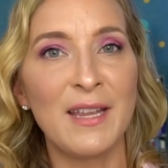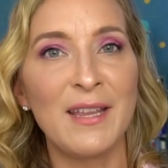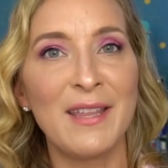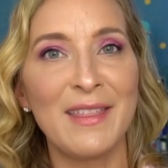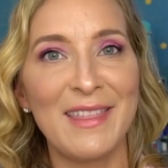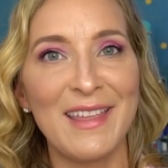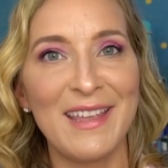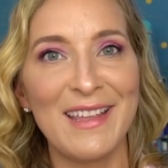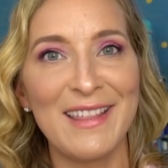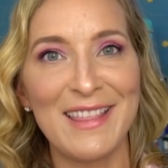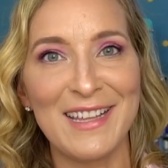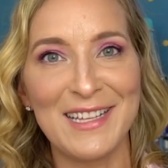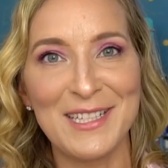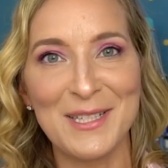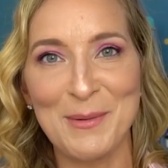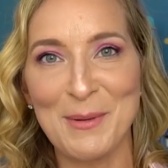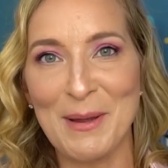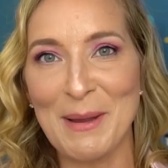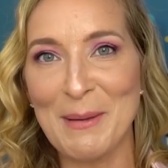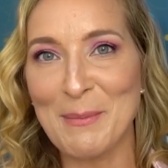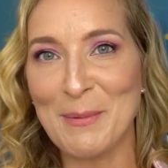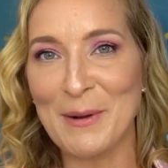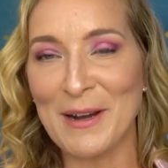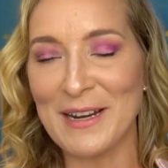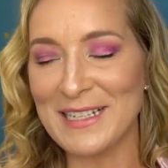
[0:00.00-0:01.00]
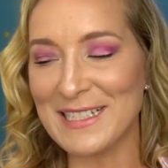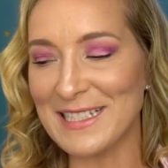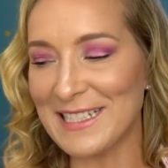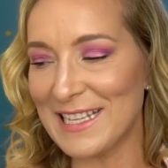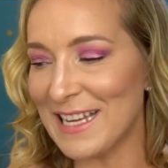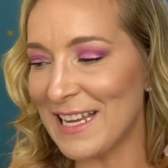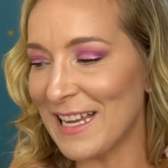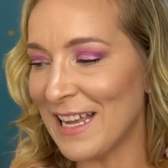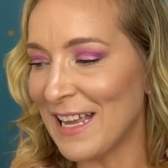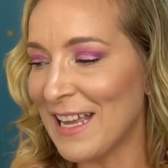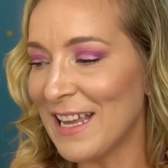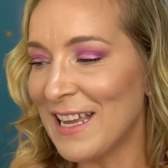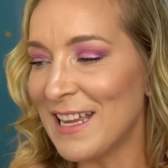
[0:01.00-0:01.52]
I think that's quite
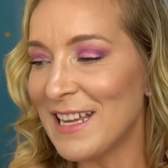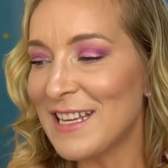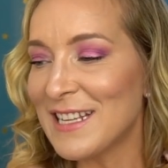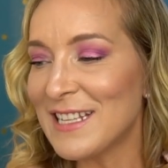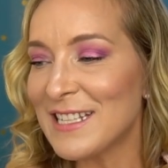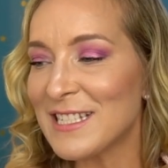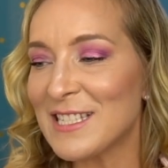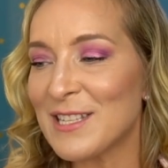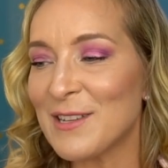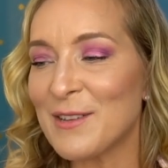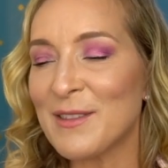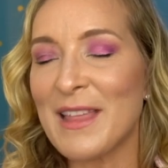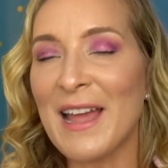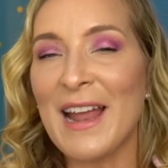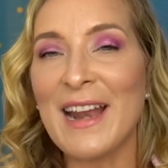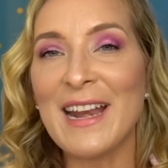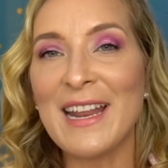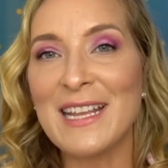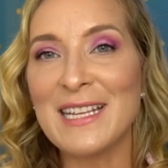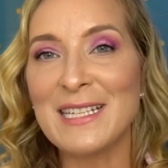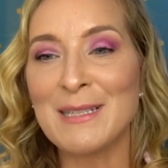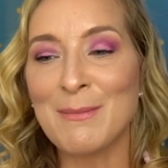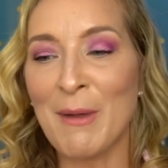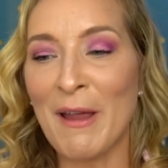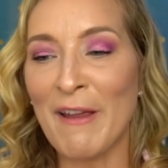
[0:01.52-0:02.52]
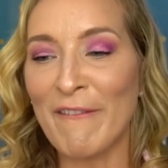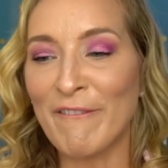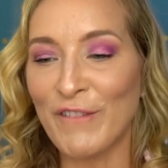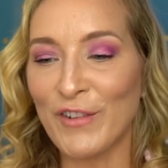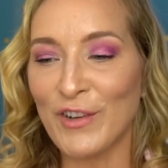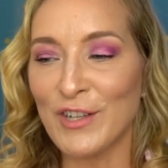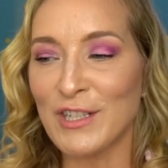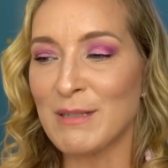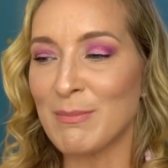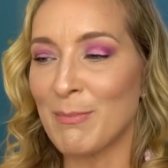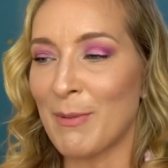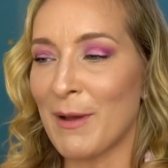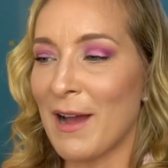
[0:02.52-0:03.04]
pricey. So that is my
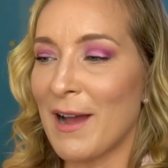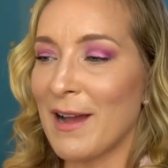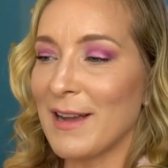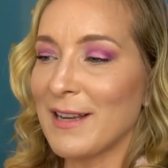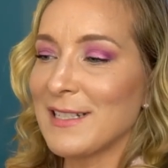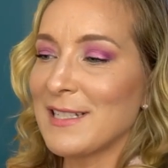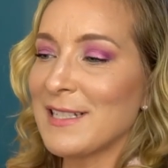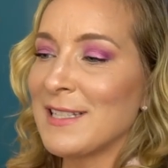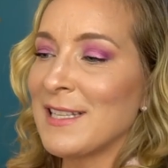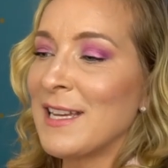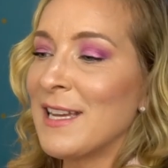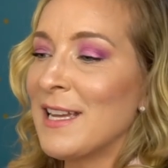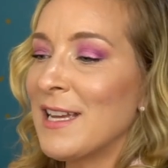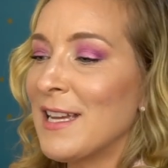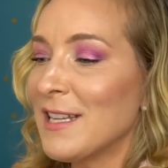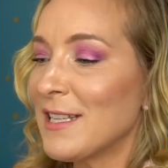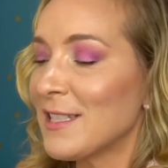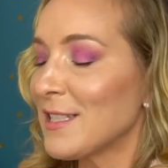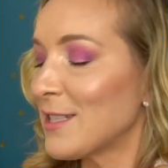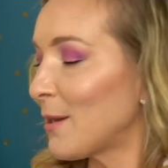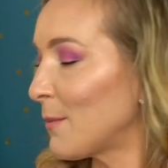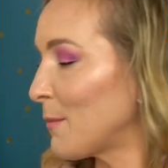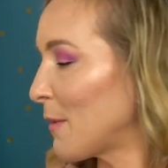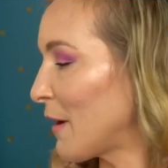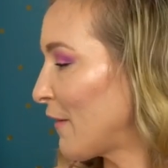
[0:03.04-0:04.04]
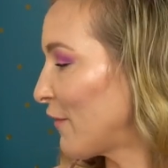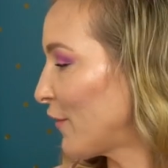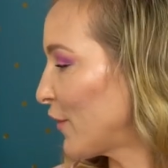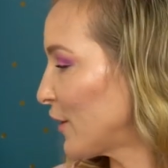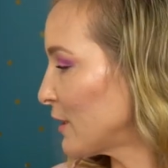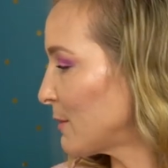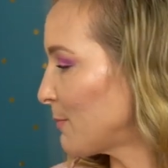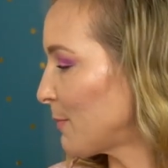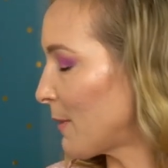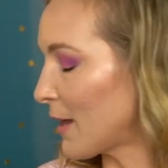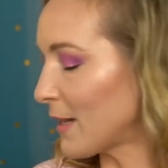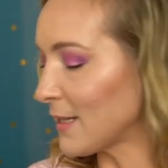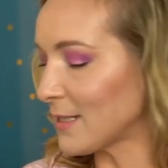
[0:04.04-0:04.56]
first box. So my
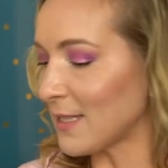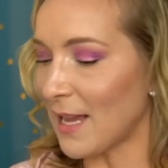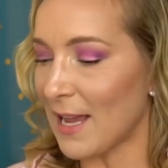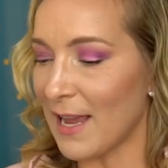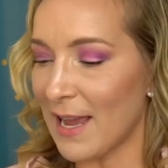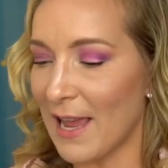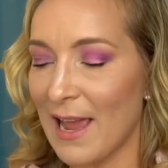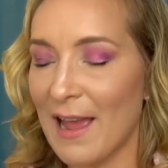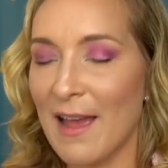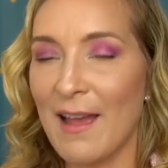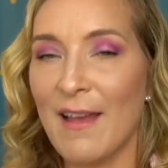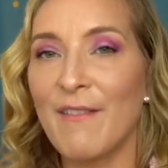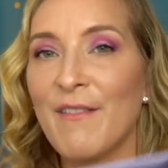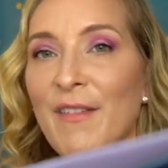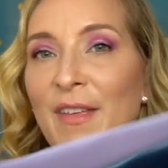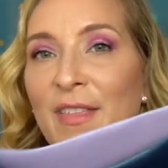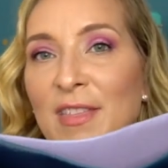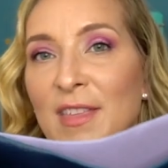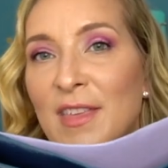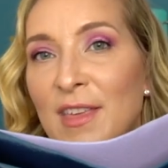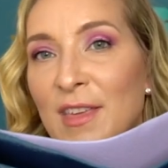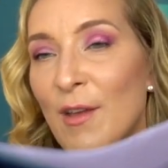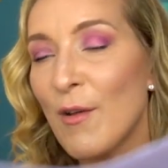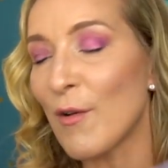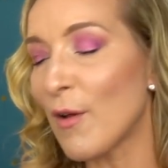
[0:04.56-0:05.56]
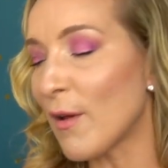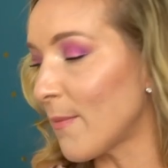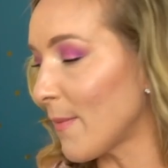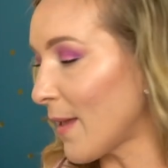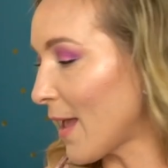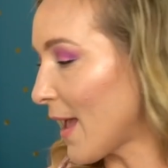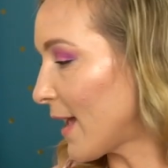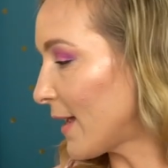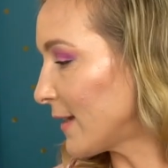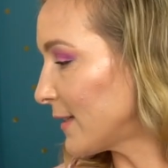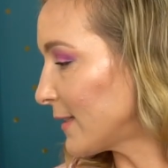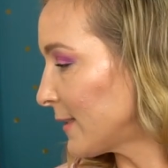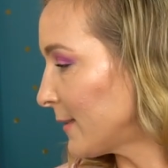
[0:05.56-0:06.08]
first box, I have the yoga
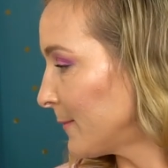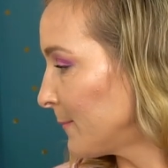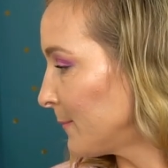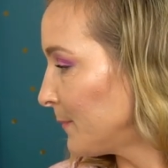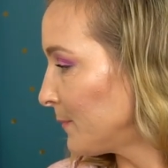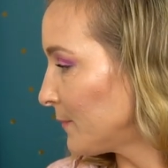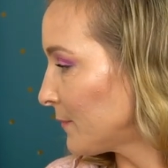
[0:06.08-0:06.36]
mat.